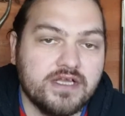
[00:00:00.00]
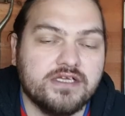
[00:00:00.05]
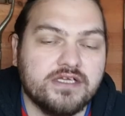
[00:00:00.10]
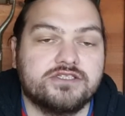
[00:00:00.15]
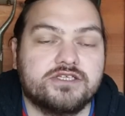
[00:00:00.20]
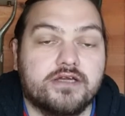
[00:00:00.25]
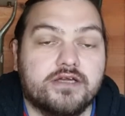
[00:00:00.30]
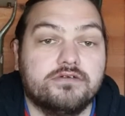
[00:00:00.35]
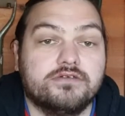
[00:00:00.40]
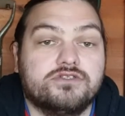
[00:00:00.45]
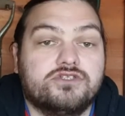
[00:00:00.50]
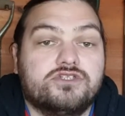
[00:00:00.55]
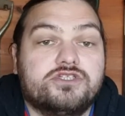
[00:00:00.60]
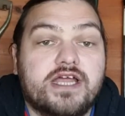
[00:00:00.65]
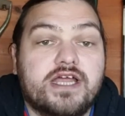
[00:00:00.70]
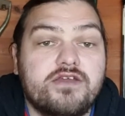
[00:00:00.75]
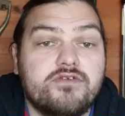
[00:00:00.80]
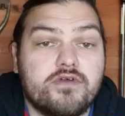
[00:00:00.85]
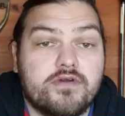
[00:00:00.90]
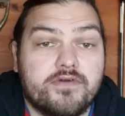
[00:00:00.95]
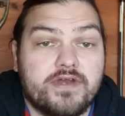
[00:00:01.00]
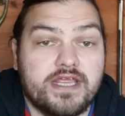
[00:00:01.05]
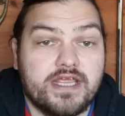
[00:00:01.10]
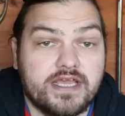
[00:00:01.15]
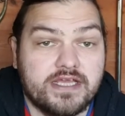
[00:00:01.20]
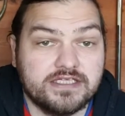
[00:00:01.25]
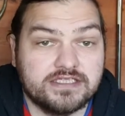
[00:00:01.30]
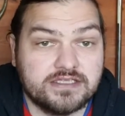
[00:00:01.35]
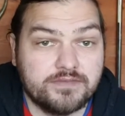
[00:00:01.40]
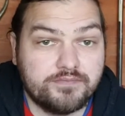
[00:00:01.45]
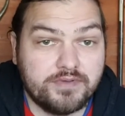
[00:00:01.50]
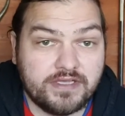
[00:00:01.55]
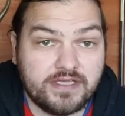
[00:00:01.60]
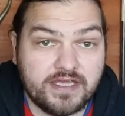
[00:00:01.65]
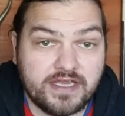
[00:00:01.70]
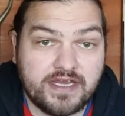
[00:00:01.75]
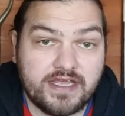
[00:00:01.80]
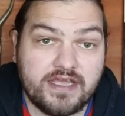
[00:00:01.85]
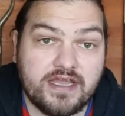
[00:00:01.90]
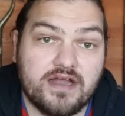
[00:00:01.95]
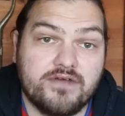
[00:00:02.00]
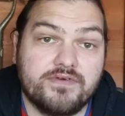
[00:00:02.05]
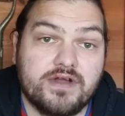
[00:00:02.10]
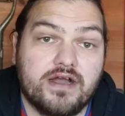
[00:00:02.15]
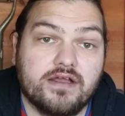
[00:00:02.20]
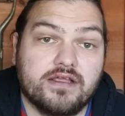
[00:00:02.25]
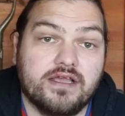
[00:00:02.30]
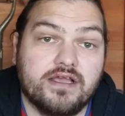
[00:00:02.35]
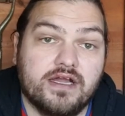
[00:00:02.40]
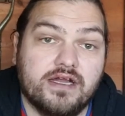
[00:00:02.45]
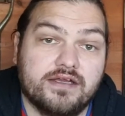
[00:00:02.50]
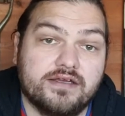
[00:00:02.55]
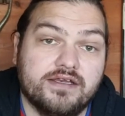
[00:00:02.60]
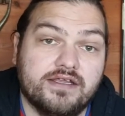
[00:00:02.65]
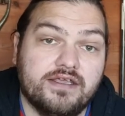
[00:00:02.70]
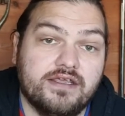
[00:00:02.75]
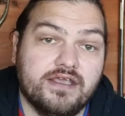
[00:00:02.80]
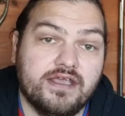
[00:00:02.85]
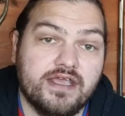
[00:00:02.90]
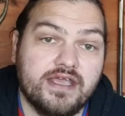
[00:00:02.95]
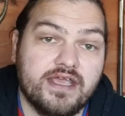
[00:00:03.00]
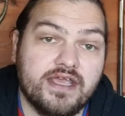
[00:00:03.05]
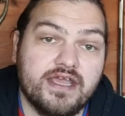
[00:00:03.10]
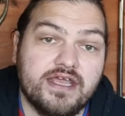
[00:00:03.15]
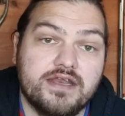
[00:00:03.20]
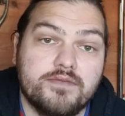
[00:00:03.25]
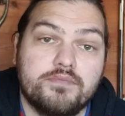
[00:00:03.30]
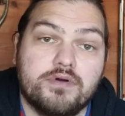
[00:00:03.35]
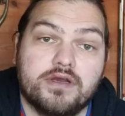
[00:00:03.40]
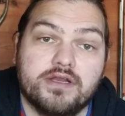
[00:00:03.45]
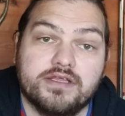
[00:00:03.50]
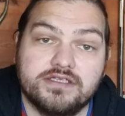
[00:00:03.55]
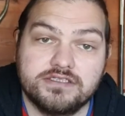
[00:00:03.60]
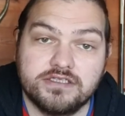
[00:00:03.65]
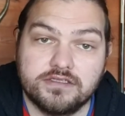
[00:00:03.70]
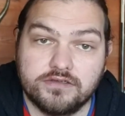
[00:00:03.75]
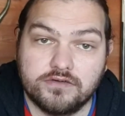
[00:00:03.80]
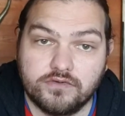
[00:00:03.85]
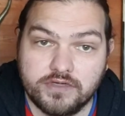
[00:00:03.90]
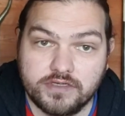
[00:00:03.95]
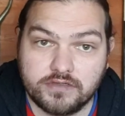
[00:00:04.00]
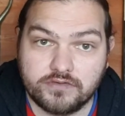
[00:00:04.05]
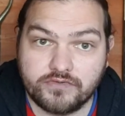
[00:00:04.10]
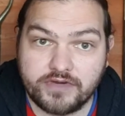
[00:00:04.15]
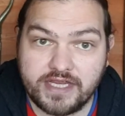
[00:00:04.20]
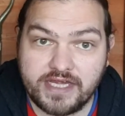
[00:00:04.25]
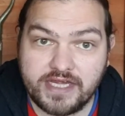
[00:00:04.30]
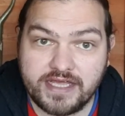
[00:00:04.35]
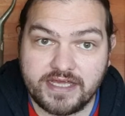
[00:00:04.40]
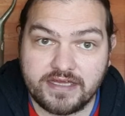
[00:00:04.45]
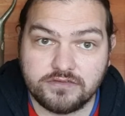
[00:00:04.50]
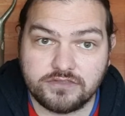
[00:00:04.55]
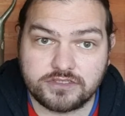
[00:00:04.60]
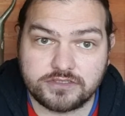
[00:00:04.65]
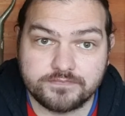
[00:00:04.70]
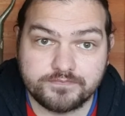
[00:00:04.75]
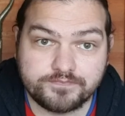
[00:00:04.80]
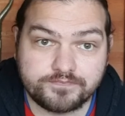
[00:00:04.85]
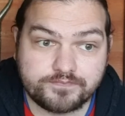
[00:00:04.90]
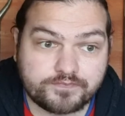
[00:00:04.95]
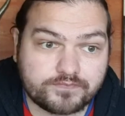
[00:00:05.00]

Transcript: So January is the beginning of our gardening year in a polytunnel and greenhouse.